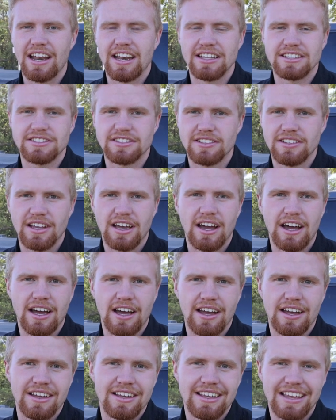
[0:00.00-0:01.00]
and it's
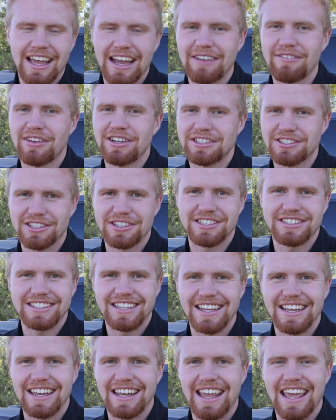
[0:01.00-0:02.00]
kind of
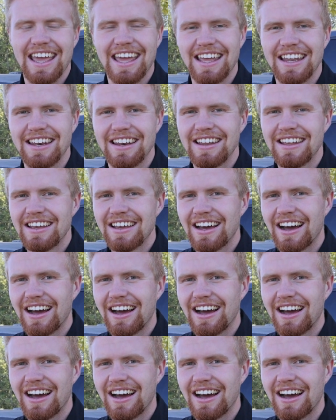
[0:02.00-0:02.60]
interesting and